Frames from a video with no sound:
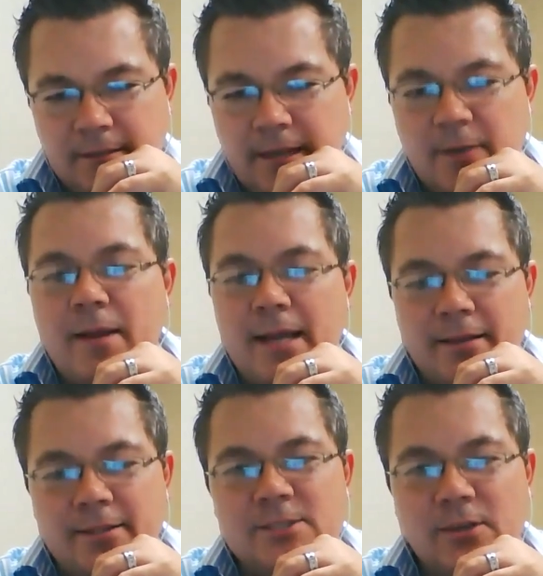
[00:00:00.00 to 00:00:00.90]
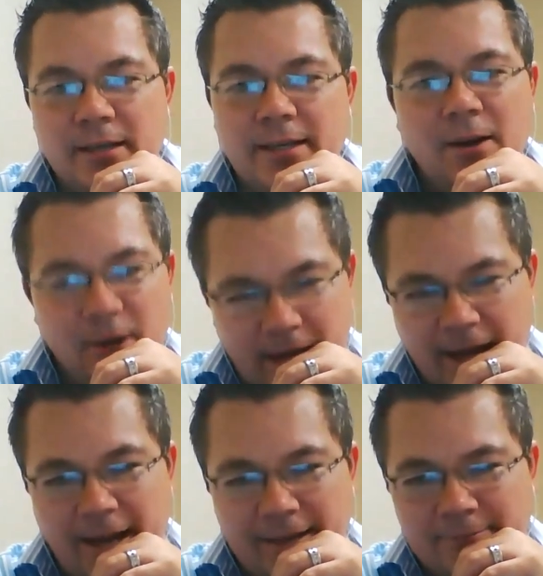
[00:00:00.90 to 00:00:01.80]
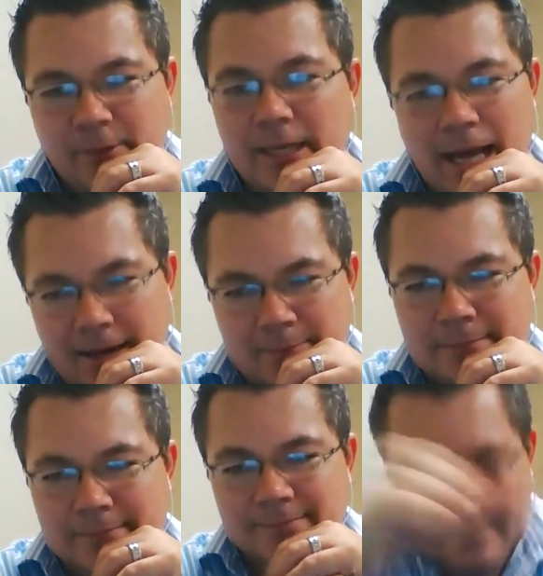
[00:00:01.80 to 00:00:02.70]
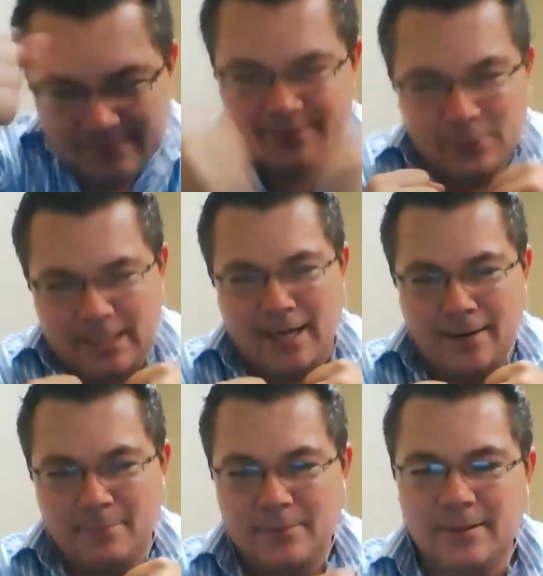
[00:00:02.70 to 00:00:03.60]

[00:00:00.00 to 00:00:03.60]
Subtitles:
Everybody out there's going, okay, we got him. We got him.